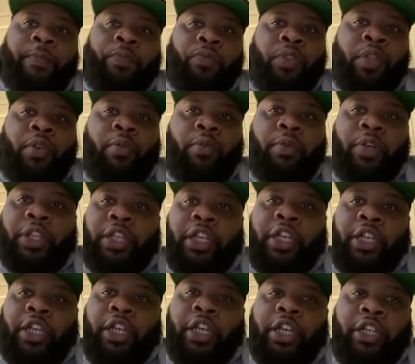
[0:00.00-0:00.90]
within
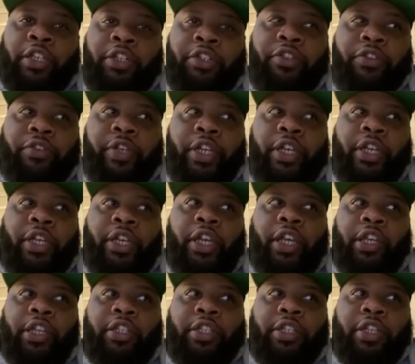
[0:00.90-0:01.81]
the industry.
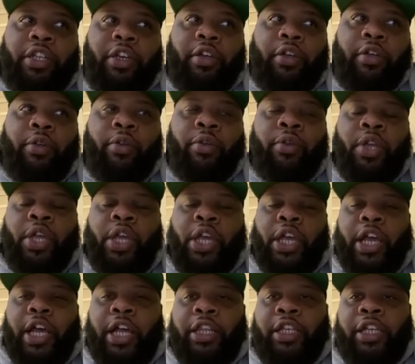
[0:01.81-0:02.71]
And so
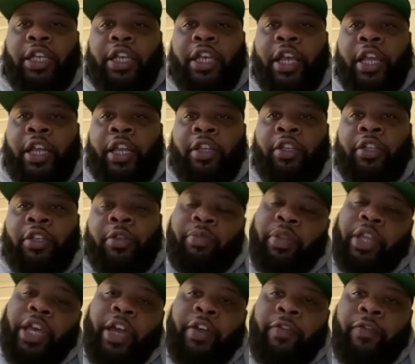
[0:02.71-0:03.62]
I look at it, the
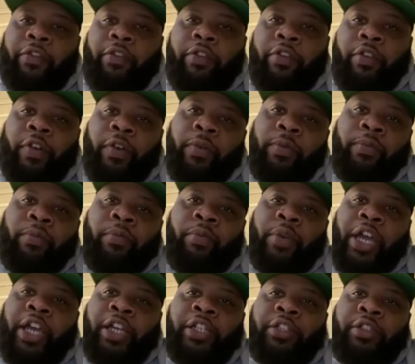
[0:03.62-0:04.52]
platform,
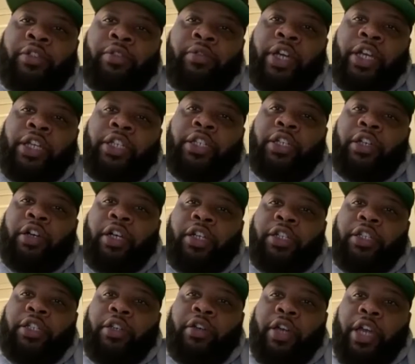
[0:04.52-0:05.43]
as a way to
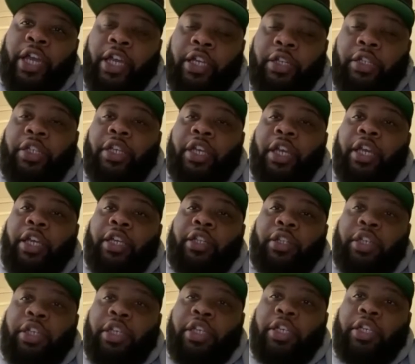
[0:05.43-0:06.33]
also educate
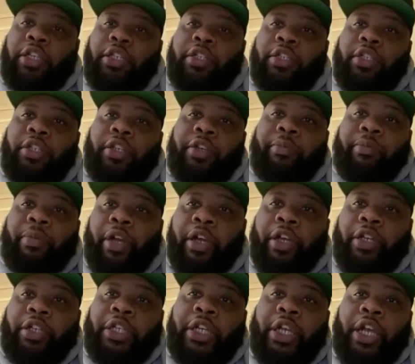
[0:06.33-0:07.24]
these
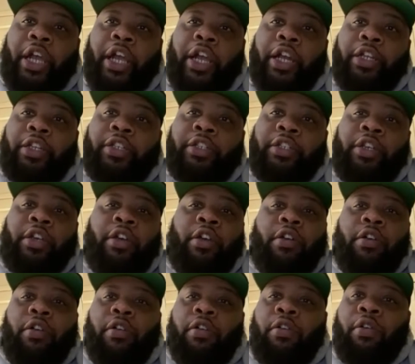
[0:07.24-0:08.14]
emerging artists
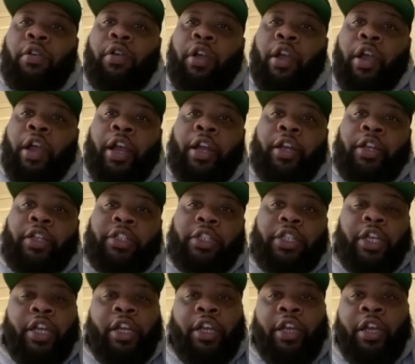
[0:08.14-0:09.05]
or artists
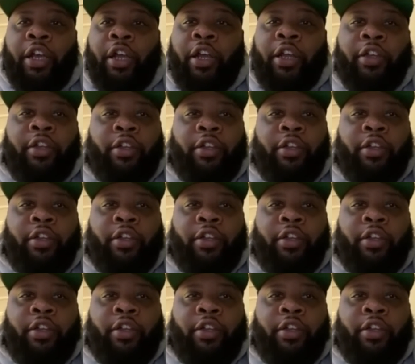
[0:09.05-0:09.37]
that are,